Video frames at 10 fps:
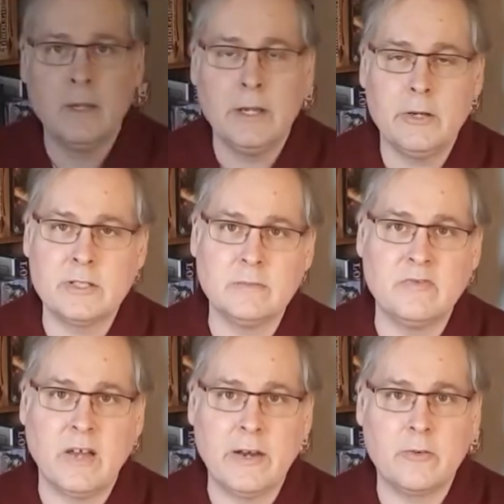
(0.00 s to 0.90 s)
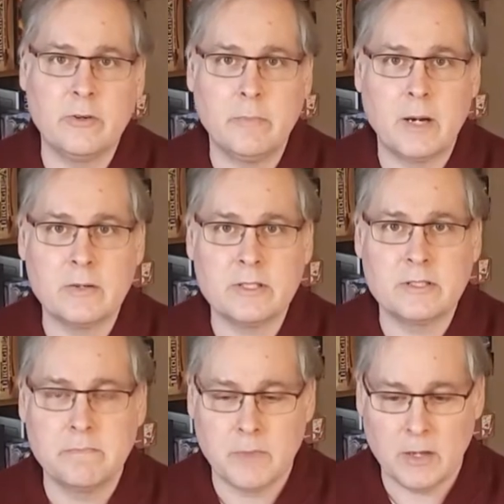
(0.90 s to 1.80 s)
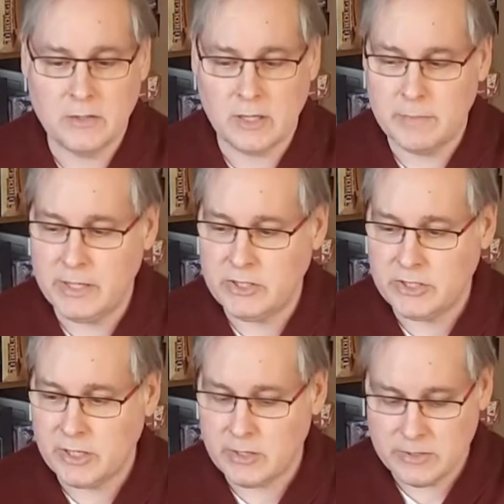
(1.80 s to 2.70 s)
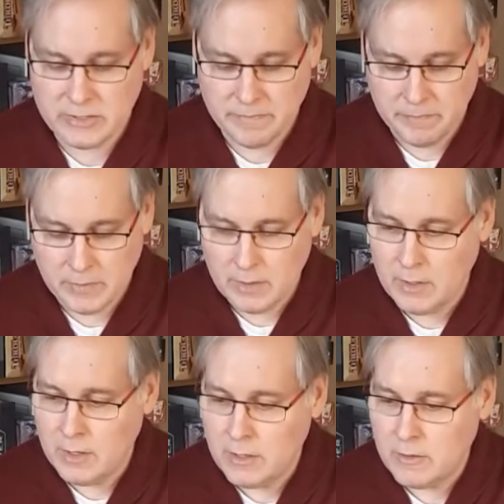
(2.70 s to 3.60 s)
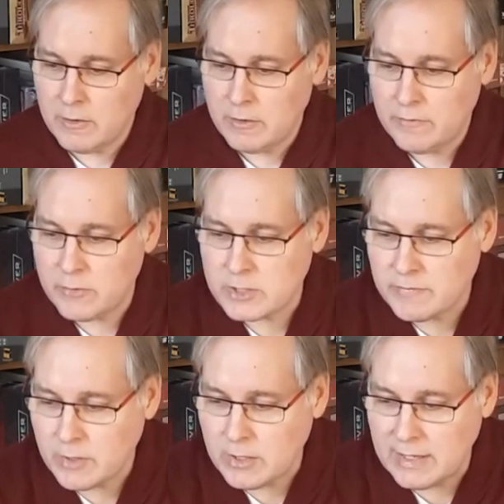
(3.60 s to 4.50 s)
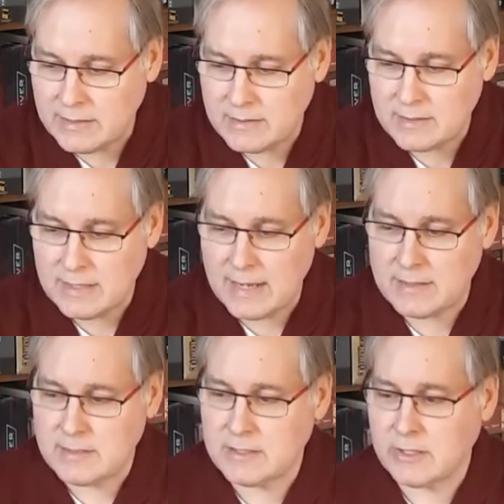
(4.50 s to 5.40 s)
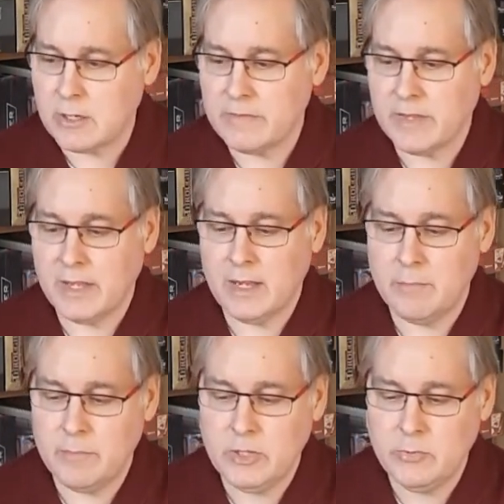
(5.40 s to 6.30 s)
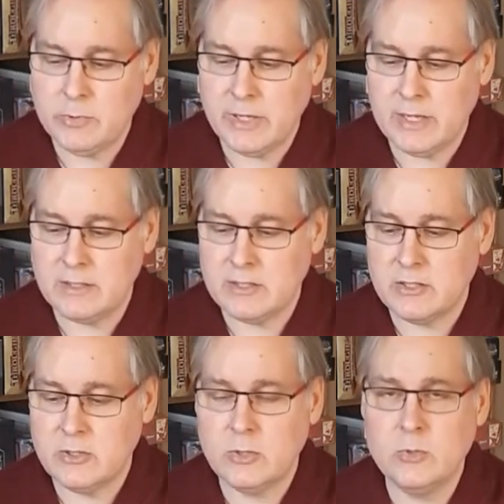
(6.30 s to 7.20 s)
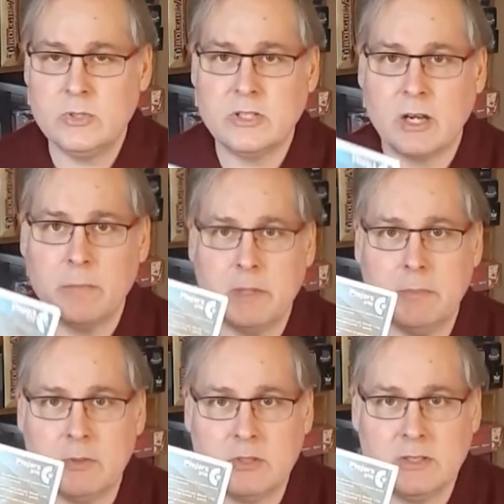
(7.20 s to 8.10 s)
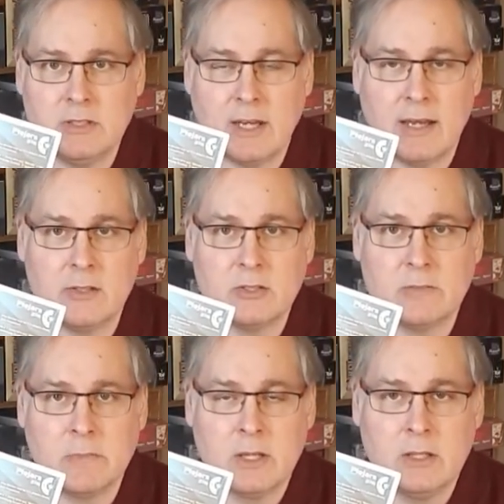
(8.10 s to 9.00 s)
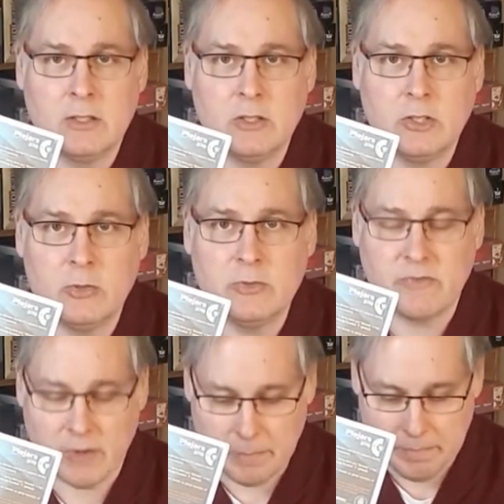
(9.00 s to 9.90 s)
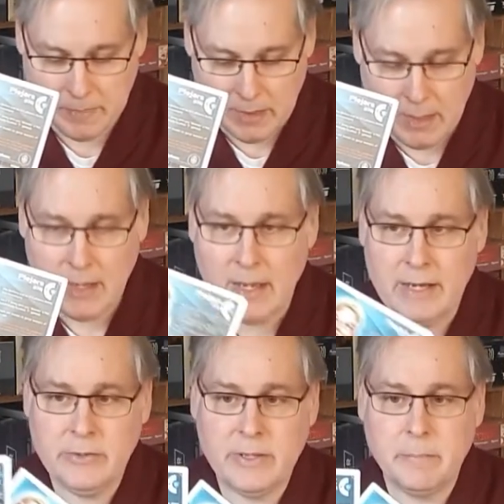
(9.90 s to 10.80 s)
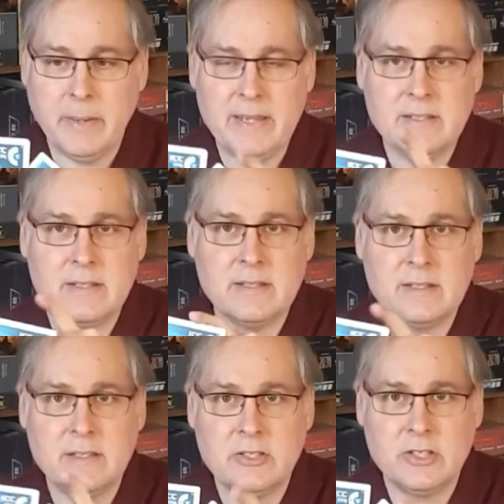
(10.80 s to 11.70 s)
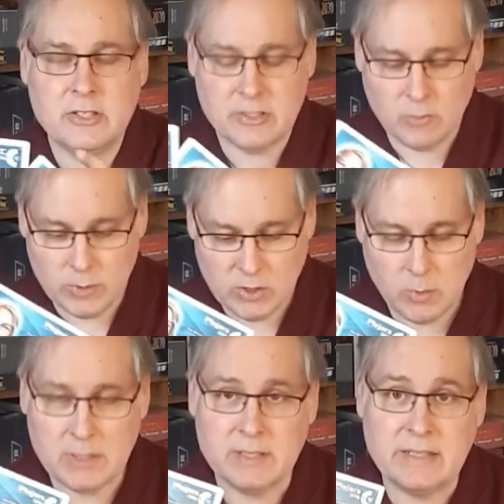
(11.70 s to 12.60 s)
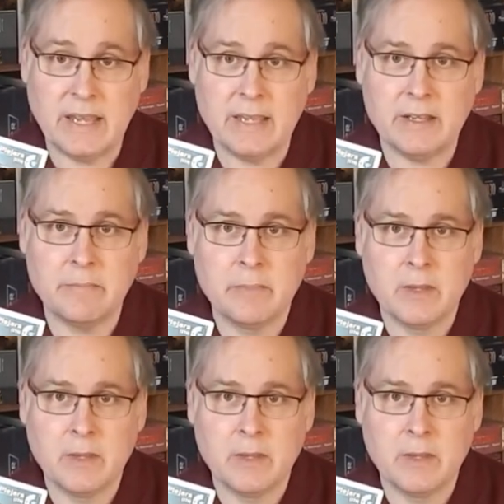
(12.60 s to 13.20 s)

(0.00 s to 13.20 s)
Here are some final remarks on domination cards. First of all, at the start of the game, you will get 2 star people tiles to choose from, and you can base this decision, which one to take,